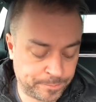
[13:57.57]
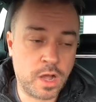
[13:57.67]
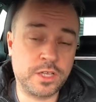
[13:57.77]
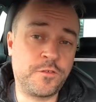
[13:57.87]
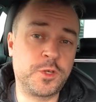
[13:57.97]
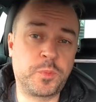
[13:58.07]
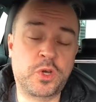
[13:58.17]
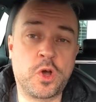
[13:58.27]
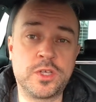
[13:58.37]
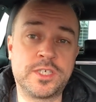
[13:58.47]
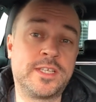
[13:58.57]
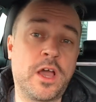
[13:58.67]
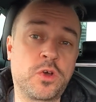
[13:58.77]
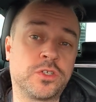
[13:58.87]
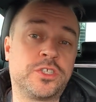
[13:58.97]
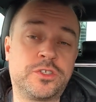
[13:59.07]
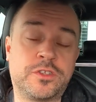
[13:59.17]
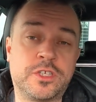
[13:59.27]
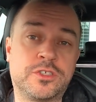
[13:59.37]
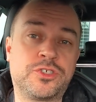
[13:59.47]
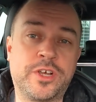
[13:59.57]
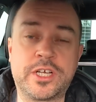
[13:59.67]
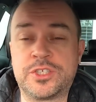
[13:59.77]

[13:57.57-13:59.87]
I don't know if it's because it's now got to trigger